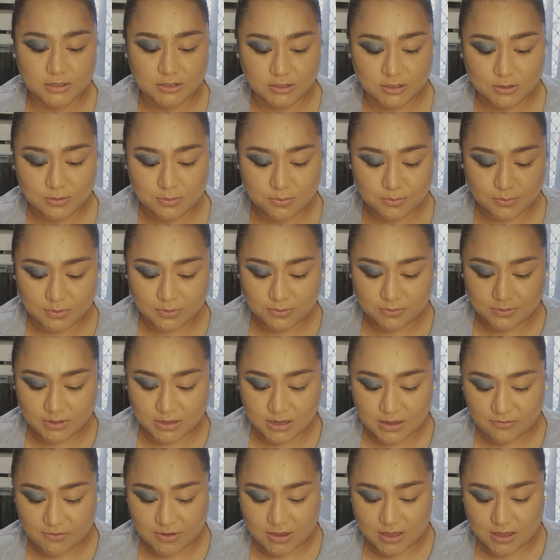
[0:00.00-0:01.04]
to
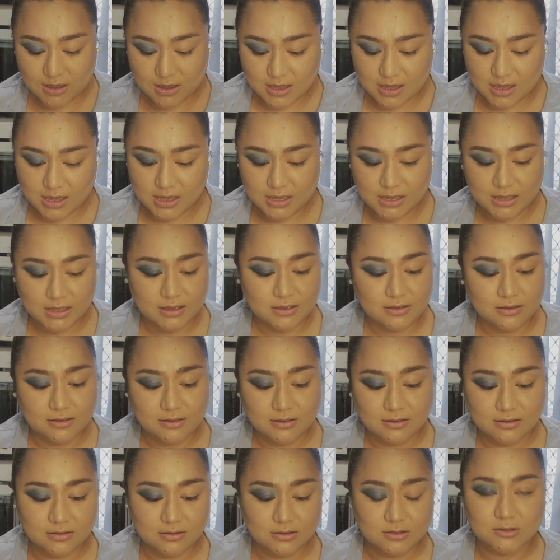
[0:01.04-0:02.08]
give it a,
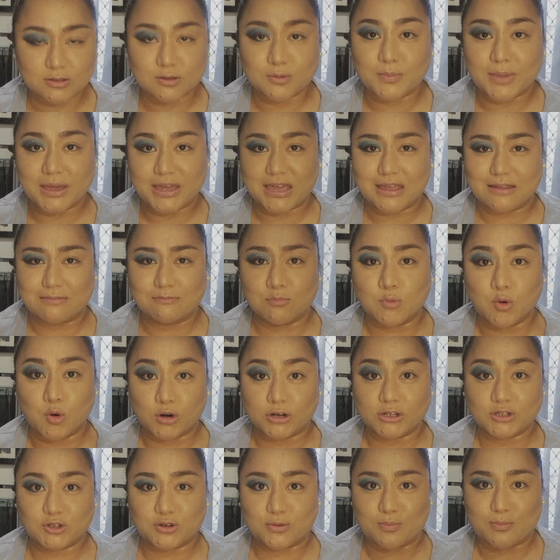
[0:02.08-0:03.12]
to make it
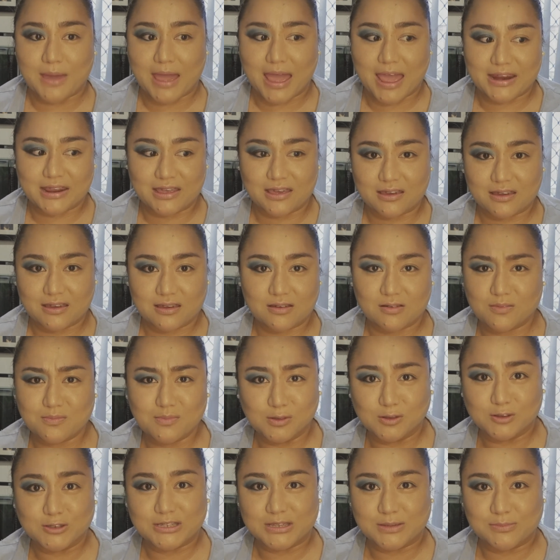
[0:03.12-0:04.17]
more dramatic.
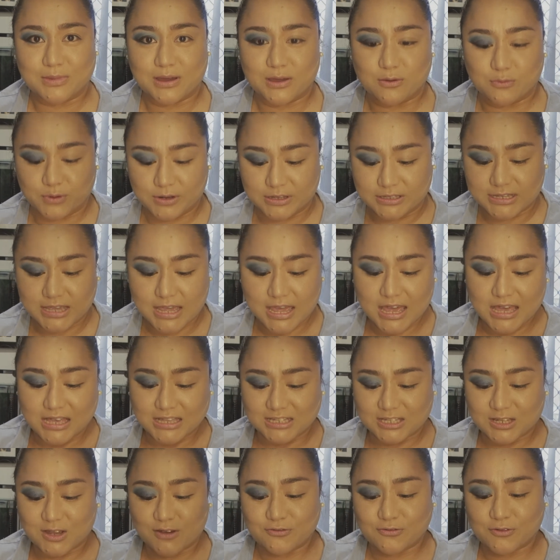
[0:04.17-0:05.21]
I'm losing my words.
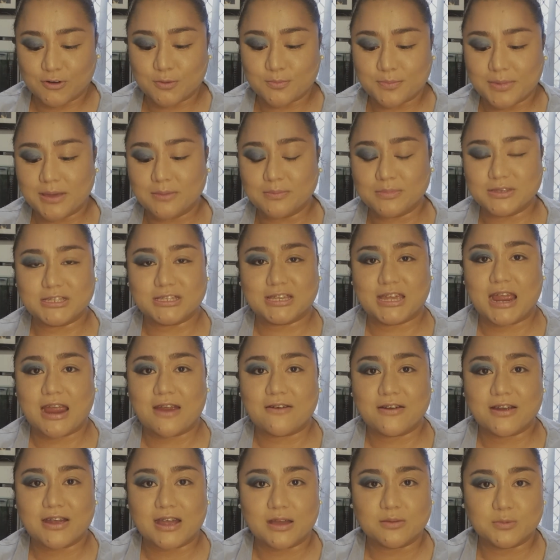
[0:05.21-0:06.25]
So for my
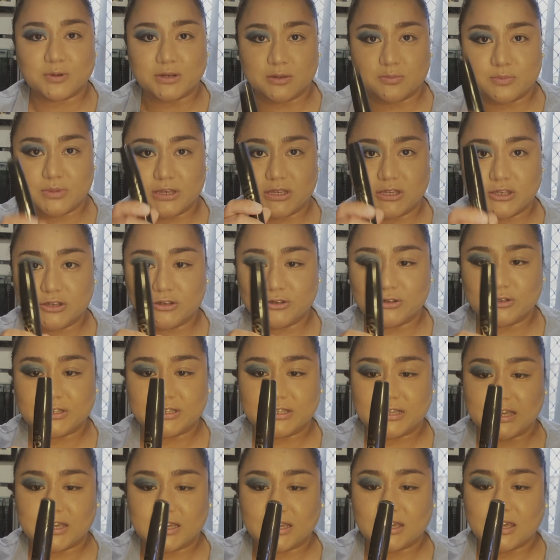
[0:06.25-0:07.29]
mascara, I'm gonna be
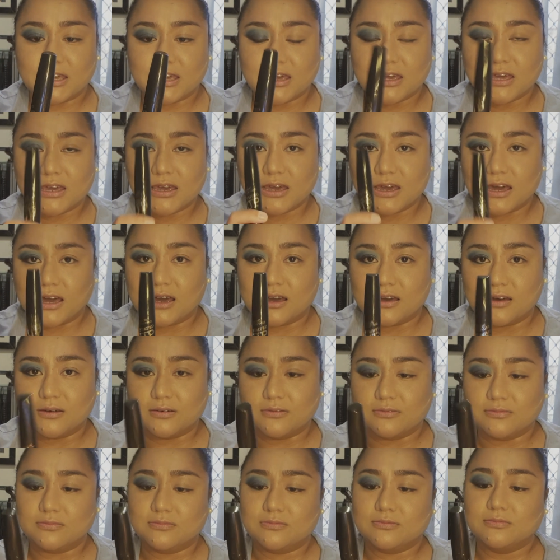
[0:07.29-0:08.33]
using
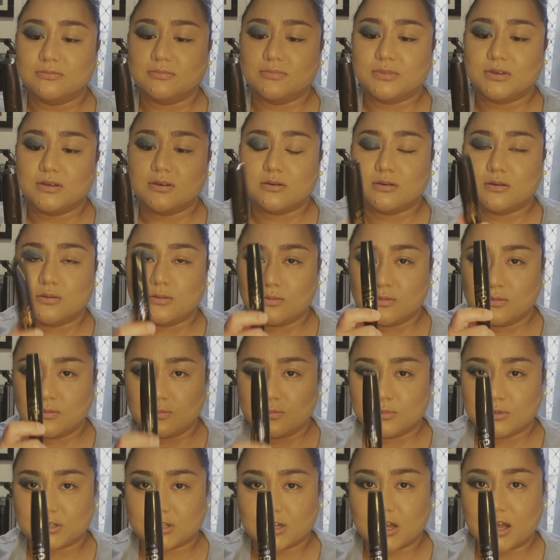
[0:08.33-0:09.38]

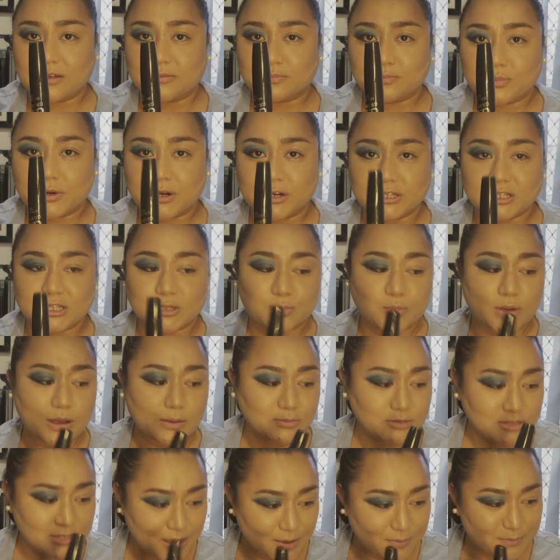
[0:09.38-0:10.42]
Scott Barnes
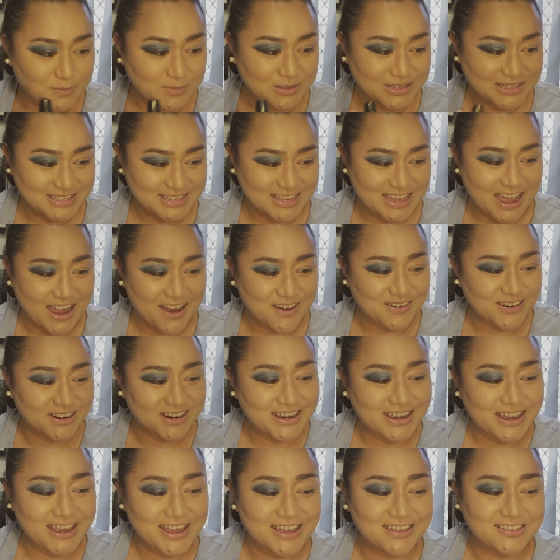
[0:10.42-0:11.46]
Pump Top
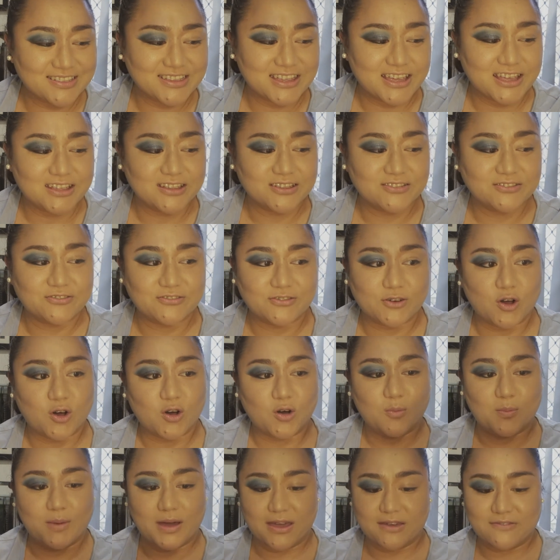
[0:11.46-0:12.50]
Mascara, and then
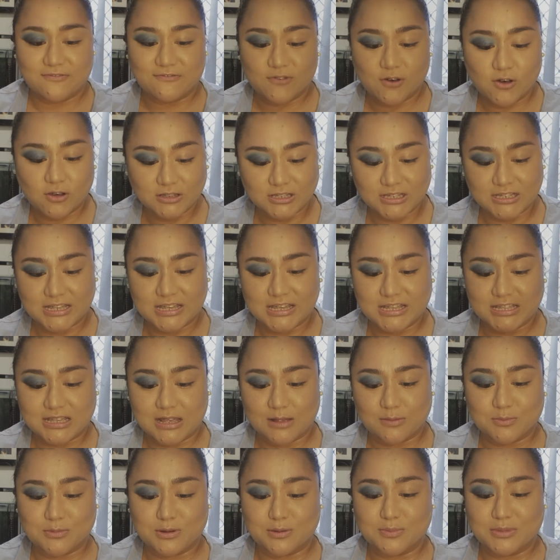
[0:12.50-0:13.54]
for my falsies,
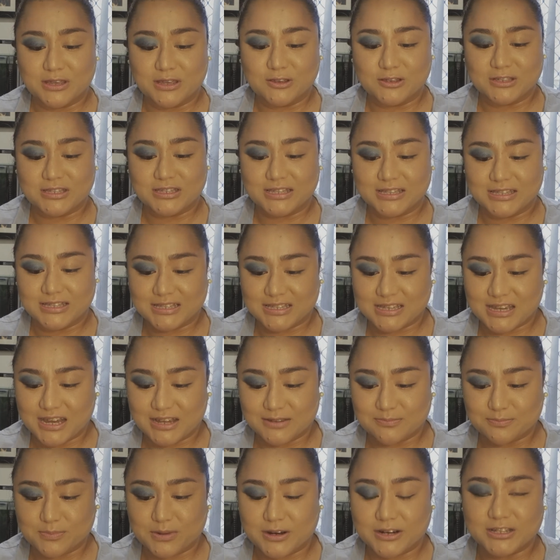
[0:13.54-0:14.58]
I'm gonna be using
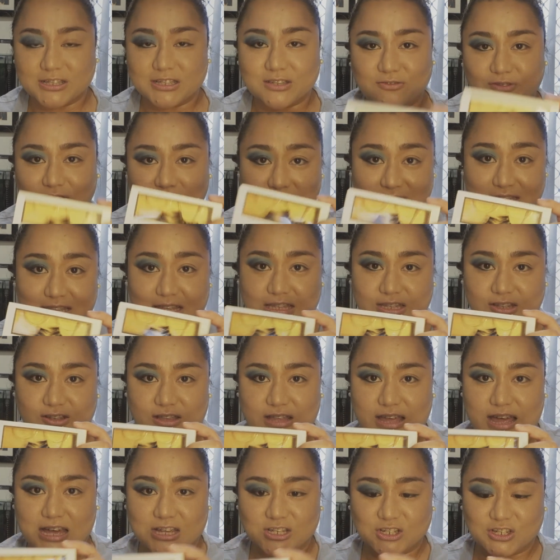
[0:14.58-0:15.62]
Scott Barnes Falsetto
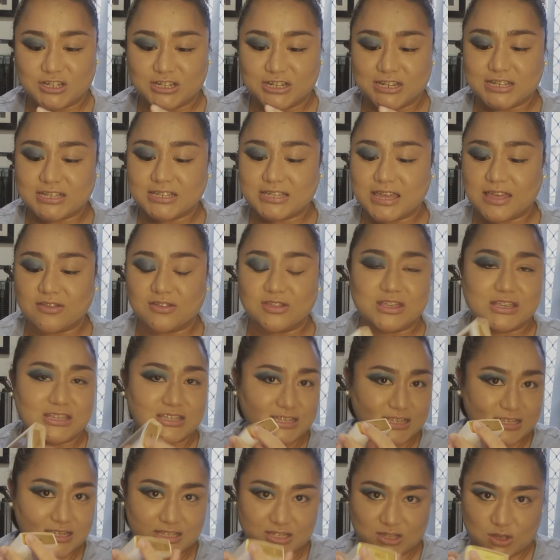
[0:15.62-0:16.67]
Lashes, and
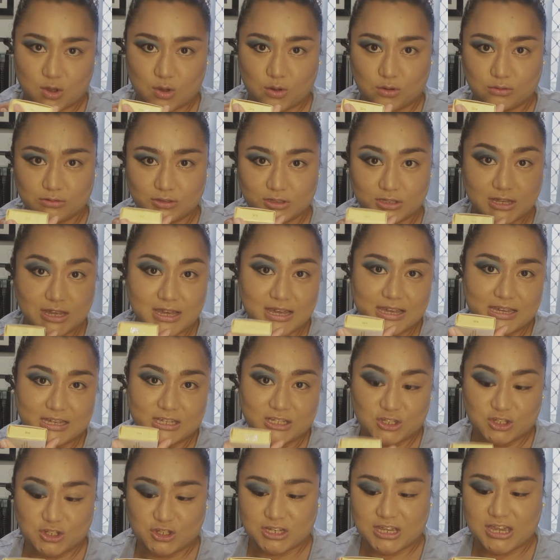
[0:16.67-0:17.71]
this is called
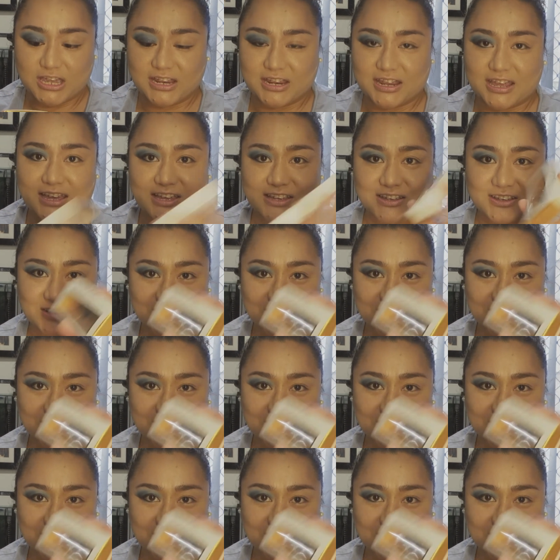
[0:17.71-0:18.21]
Gina.